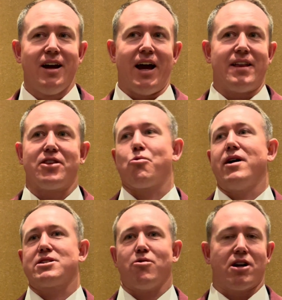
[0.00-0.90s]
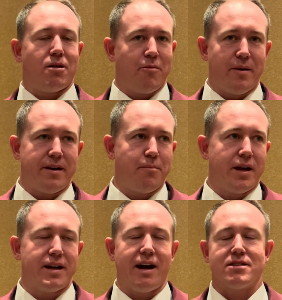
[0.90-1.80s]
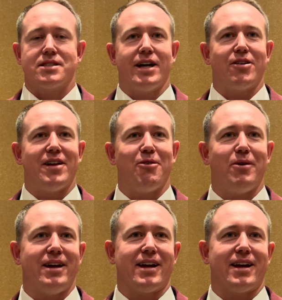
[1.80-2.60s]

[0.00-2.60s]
and then the rest were going to be announced later that week.